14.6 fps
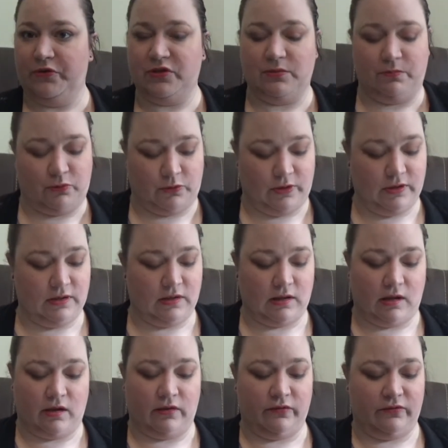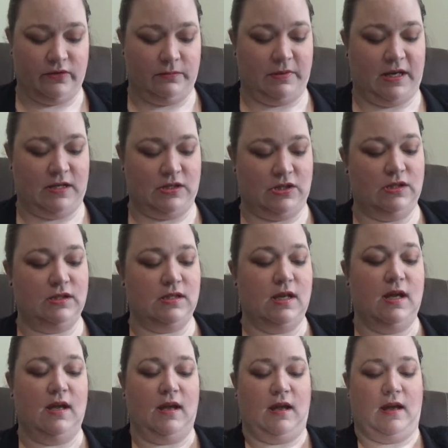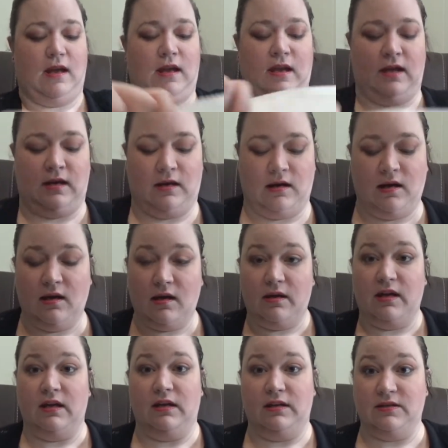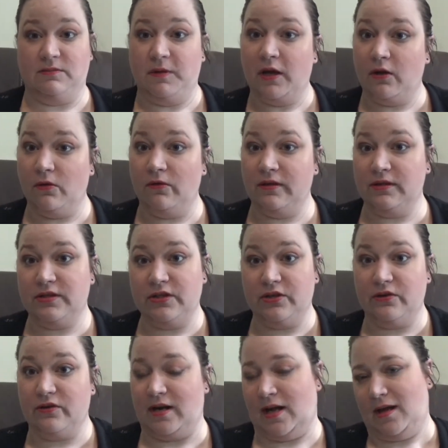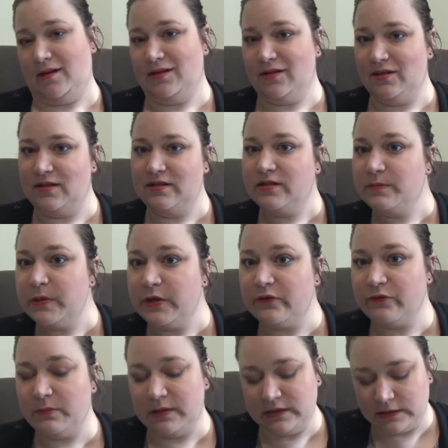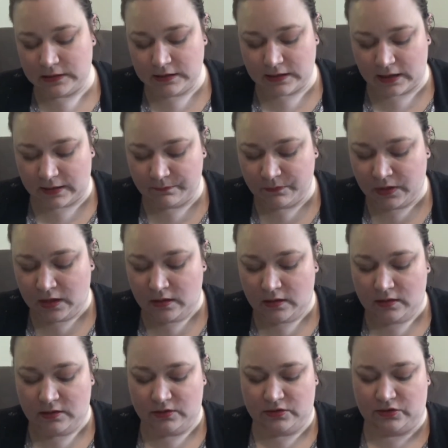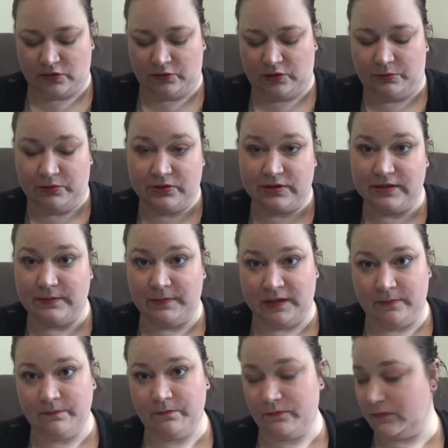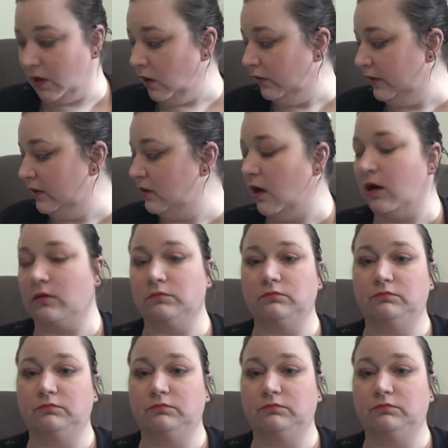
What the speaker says: support and love and patience, and it is my goal this year not to disappear for months at a time, so you will see me all year long.